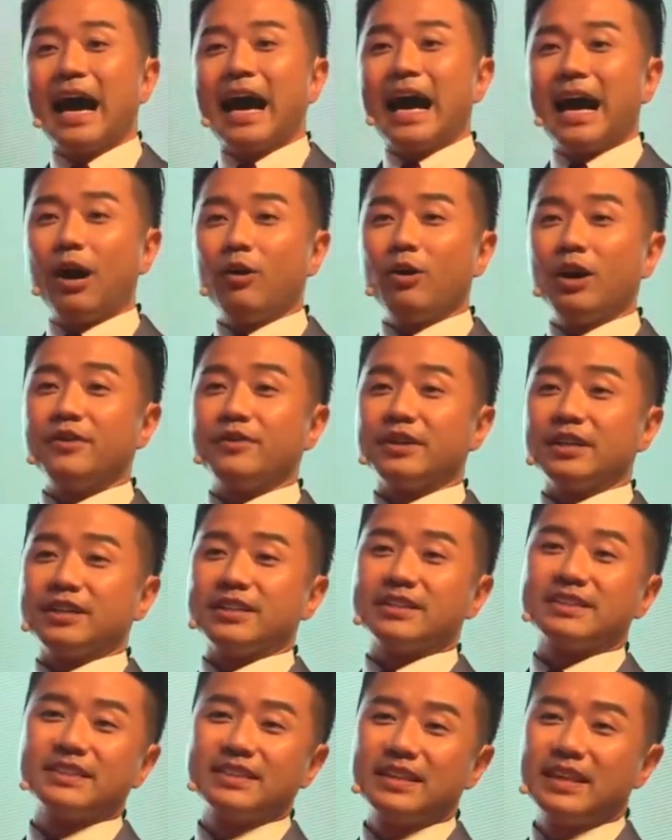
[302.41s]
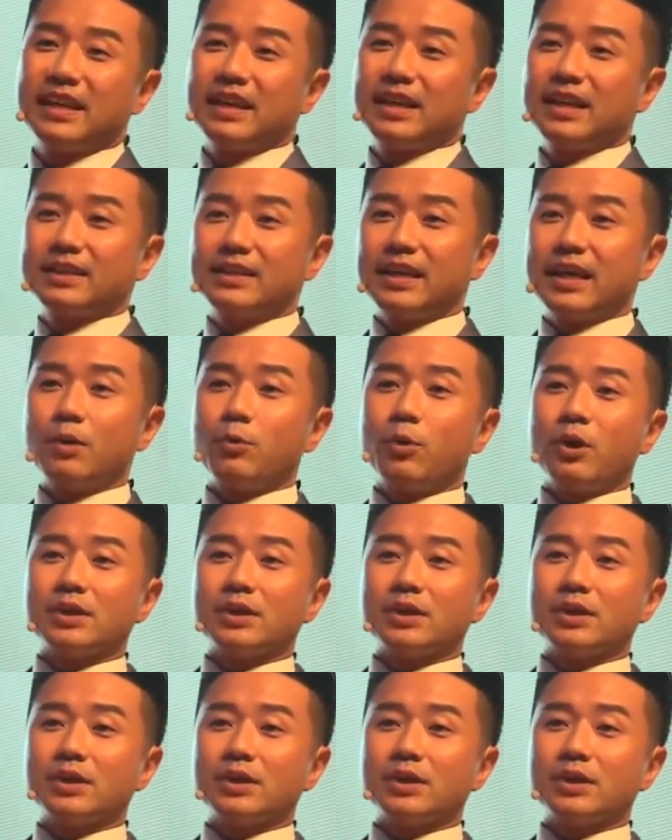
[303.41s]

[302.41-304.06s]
However, there